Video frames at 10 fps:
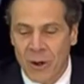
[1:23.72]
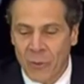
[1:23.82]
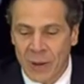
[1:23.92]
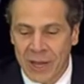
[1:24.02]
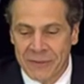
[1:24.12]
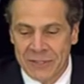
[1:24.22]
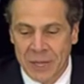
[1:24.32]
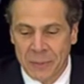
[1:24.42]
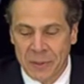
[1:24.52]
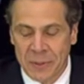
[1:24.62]
We have
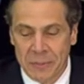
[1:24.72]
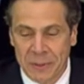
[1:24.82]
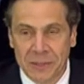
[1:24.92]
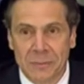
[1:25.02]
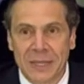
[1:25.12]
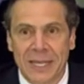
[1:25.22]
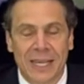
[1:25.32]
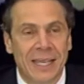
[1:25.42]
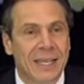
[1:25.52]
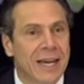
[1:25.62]
Assemblyman Bill
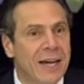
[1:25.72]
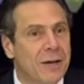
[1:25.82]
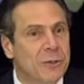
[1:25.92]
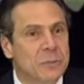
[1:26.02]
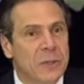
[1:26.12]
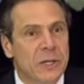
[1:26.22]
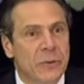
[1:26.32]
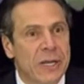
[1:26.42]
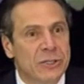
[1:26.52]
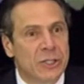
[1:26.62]
McGee, who's been a
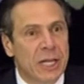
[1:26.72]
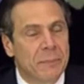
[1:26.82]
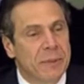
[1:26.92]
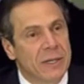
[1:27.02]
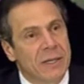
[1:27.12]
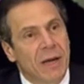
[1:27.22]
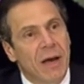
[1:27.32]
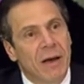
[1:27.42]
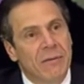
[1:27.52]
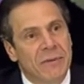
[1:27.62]
great champion
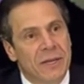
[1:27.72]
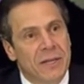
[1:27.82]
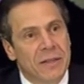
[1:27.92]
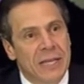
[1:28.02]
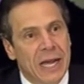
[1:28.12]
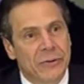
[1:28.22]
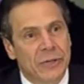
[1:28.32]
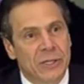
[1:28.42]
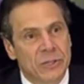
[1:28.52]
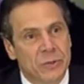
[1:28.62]
of the
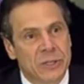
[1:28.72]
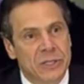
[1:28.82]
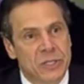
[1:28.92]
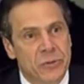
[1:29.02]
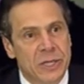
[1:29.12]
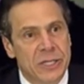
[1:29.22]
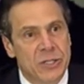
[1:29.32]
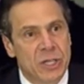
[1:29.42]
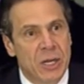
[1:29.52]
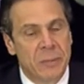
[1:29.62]
agriculture industry. He's
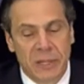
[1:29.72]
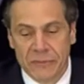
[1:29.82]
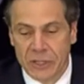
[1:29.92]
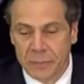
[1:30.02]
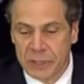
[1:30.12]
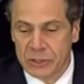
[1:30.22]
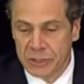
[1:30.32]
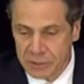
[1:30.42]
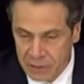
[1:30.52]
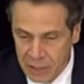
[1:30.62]
chairman of the
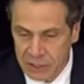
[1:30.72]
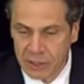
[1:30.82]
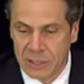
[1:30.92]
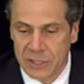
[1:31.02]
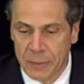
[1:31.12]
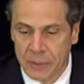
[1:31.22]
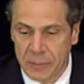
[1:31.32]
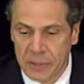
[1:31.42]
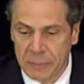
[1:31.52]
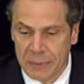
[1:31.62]
commission.
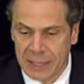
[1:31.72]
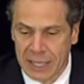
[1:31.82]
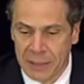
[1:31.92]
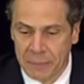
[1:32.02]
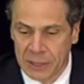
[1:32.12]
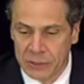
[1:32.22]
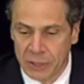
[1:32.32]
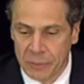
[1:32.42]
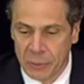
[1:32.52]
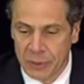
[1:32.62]
Assemblyman McGee, pleasure
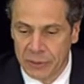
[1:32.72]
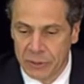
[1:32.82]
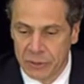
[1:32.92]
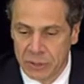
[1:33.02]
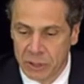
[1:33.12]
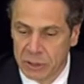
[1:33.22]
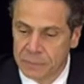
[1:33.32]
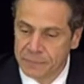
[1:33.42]
to be with you, sir.